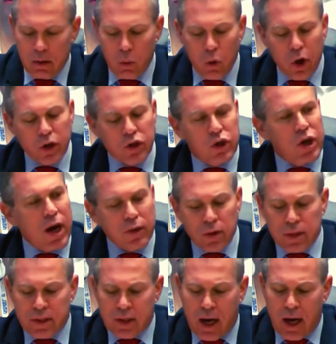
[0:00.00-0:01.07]
The word
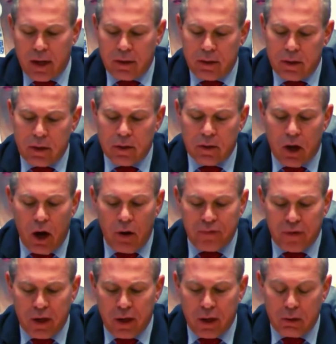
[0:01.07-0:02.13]
genocide is
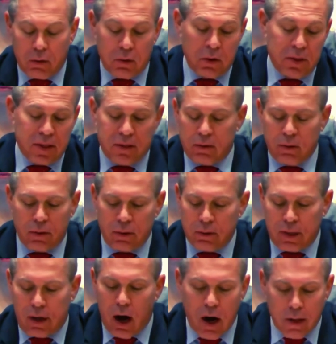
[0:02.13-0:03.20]
often, or,
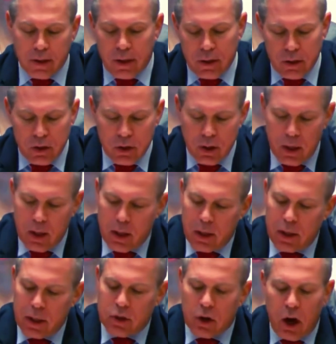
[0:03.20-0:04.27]
or carnage,
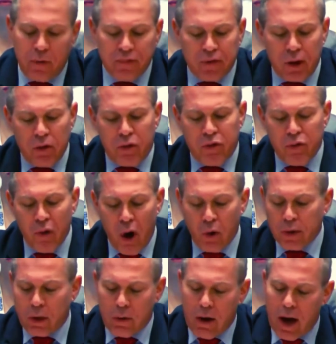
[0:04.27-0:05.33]
is often
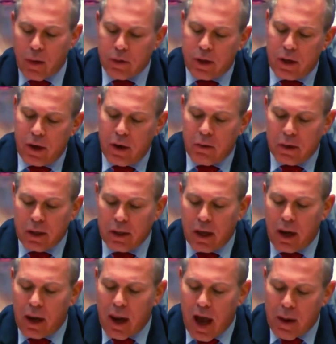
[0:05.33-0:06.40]
thrown around here
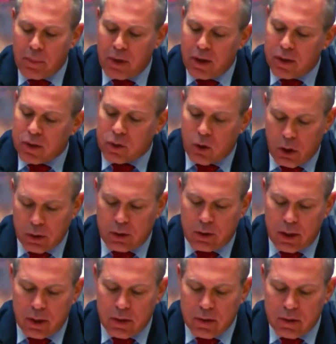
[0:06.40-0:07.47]
in a libelous
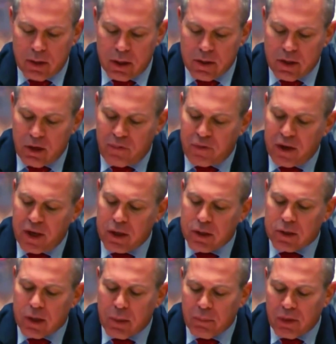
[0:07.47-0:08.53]
context, as if it
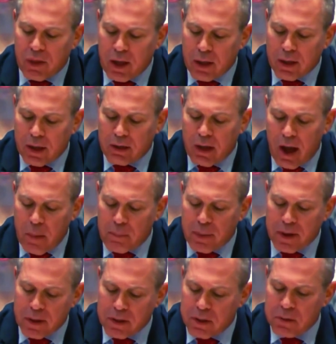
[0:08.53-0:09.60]
is something that
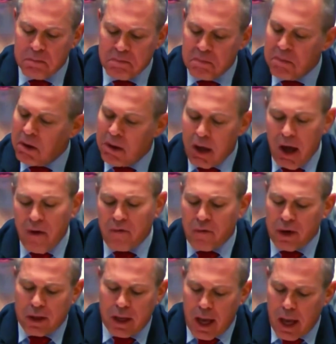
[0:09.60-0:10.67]
happens
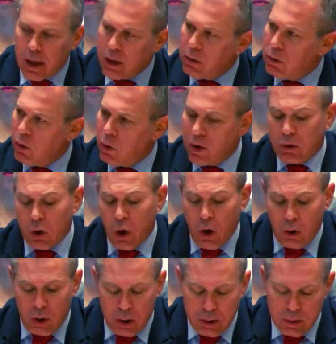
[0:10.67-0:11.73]
every day or at
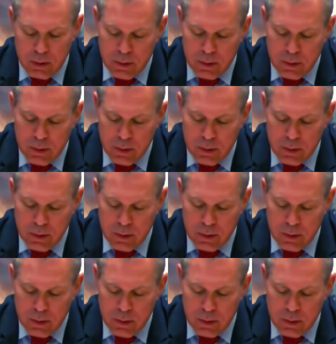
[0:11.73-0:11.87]
all.